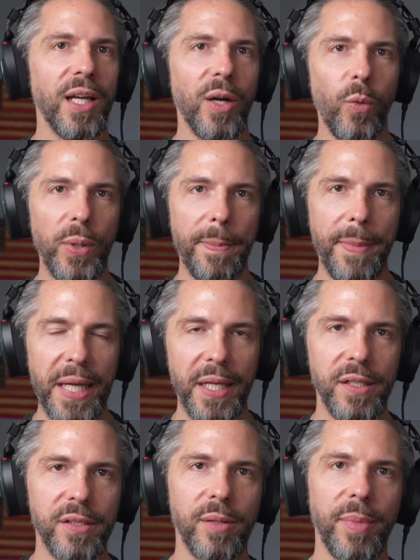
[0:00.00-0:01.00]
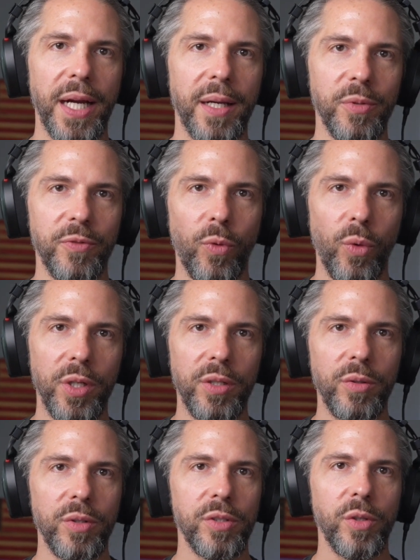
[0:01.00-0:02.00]
We manage the backups for
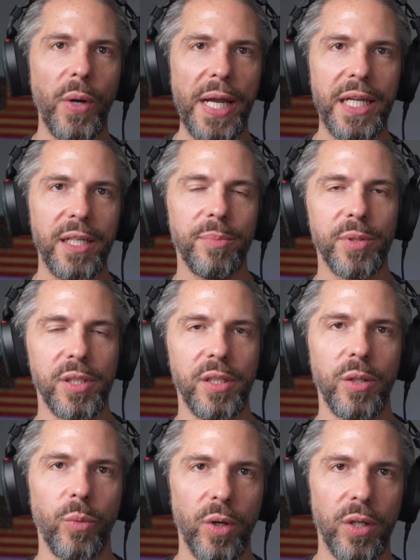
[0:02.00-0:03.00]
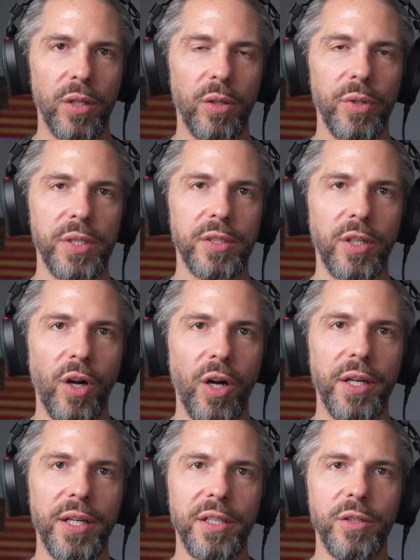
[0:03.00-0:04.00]
you. So 80% of your workload is
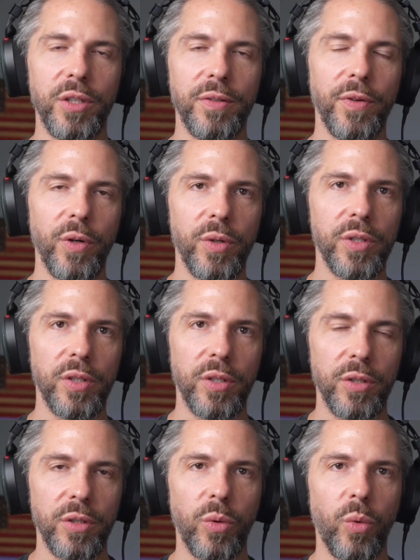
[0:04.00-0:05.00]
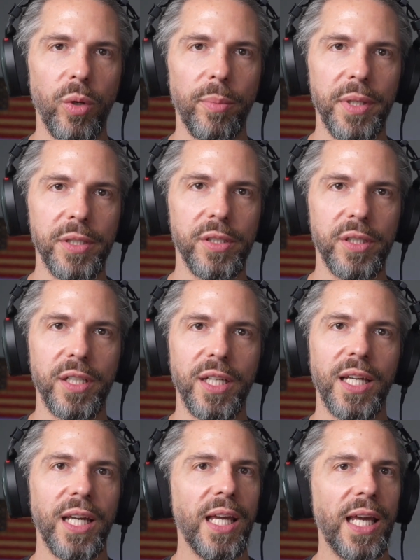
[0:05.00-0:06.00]
gone and you can focus on your core mission.
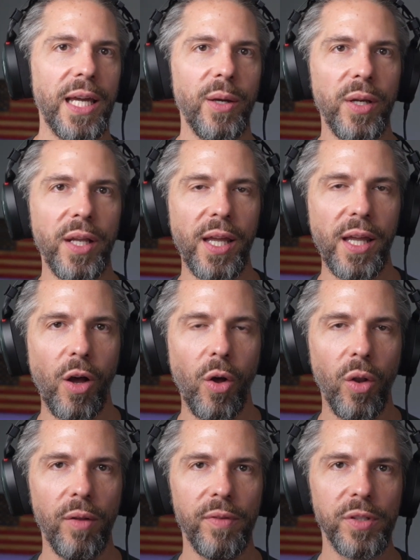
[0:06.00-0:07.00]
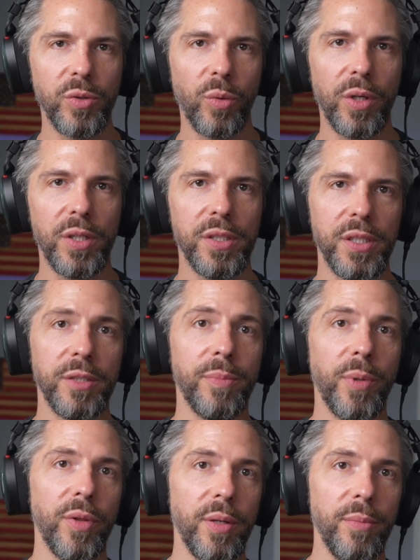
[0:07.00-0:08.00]
And all of the storage is
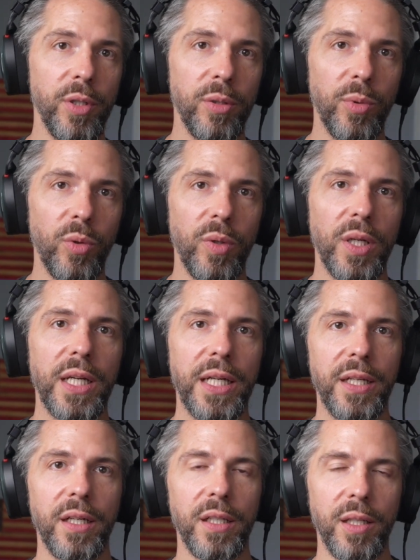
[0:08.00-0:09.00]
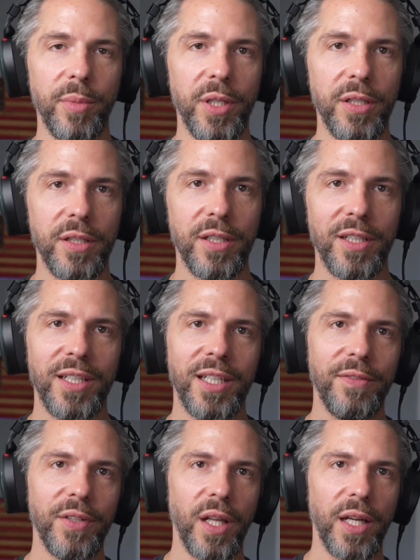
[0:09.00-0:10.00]
both immutable and unlimited.
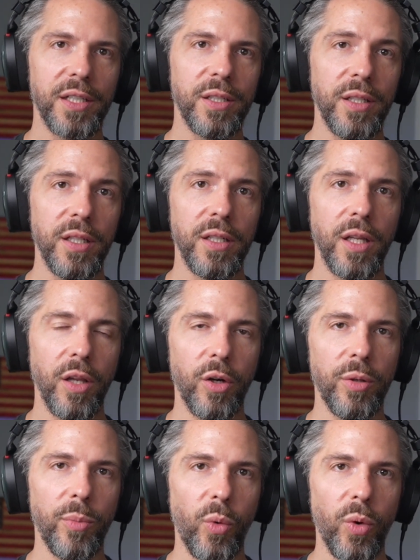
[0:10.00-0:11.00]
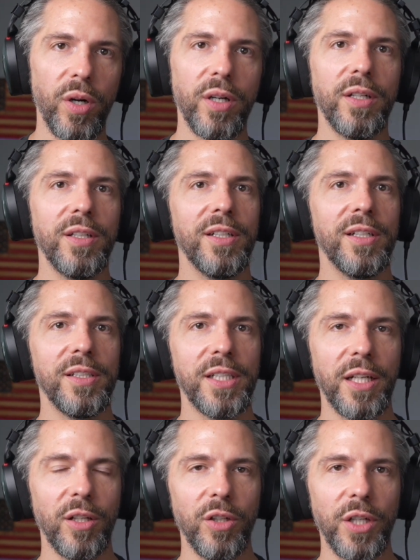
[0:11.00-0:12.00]
If you'd like to learn more,
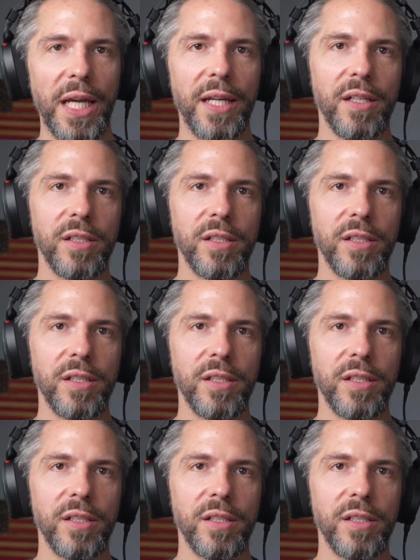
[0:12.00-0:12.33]
take a look at